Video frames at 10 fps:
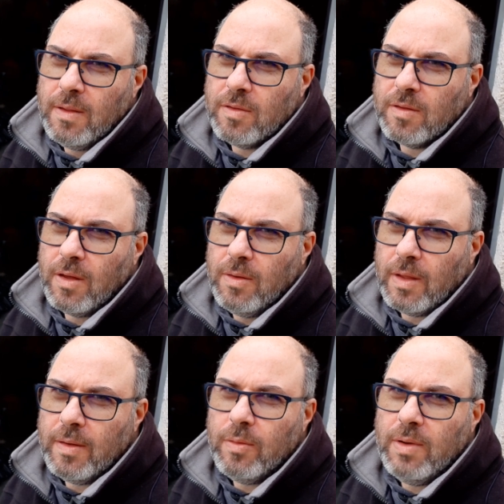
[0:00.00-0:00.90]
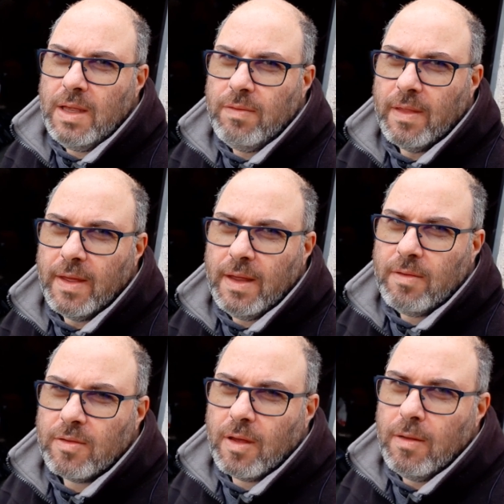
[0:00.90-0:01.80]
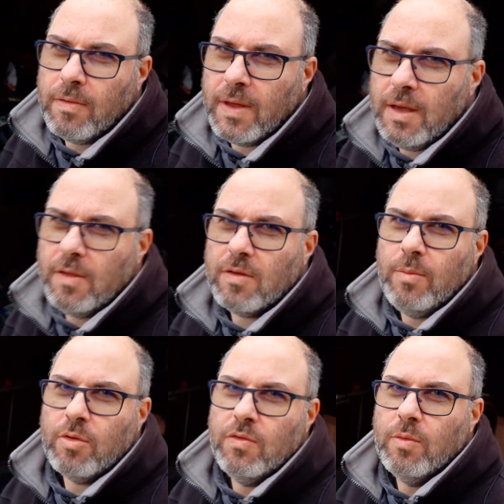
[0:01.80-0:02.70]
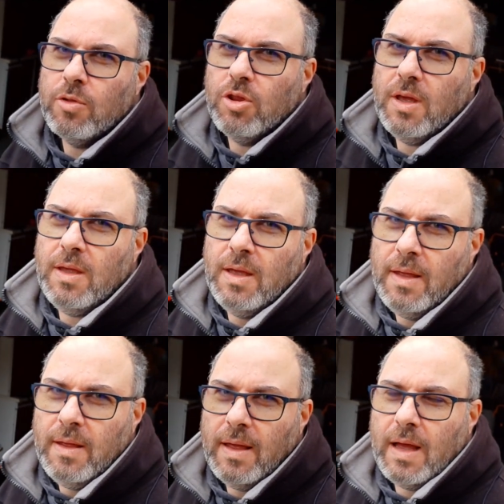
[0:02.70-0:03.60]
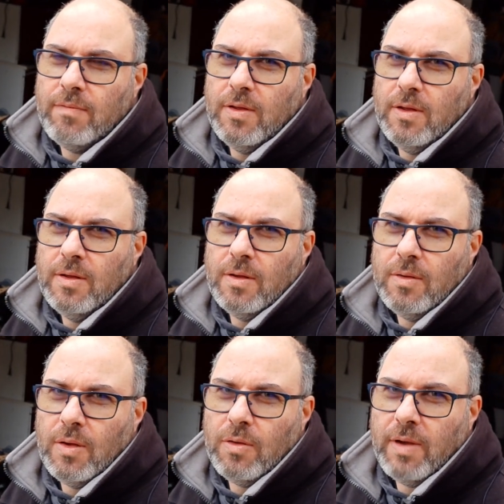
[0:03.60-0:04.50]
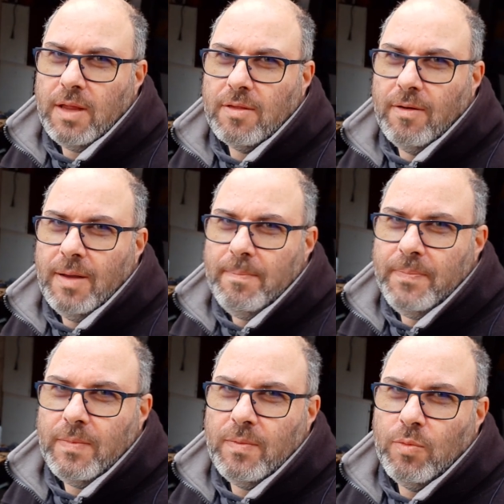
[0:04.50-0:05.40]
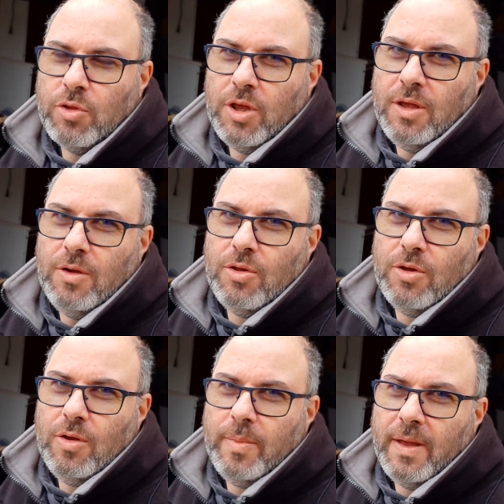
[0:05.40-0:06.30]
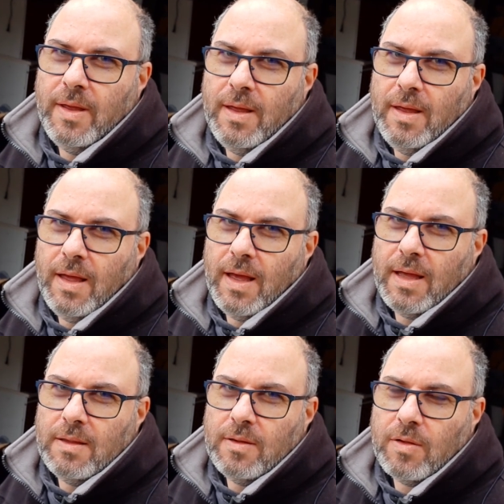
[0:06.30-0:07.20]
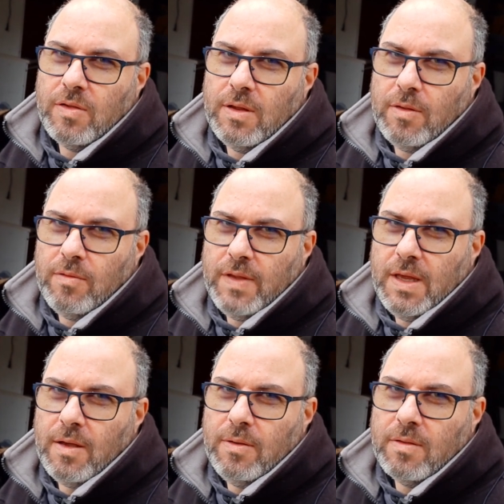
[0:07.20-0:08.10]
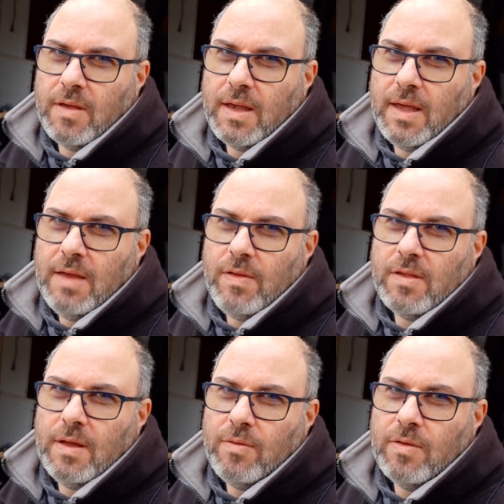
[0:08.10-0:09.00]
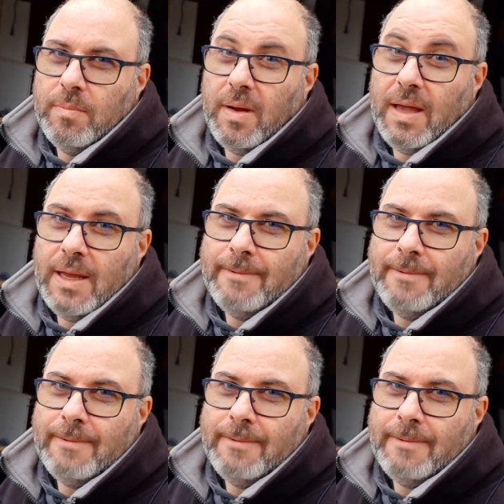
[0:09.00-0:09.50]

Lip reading: So I think we'll leave it there. So thank you so much for watching. Have a great time watching YouTube, and I'll see you in another video. Take care of yourselves. Bye.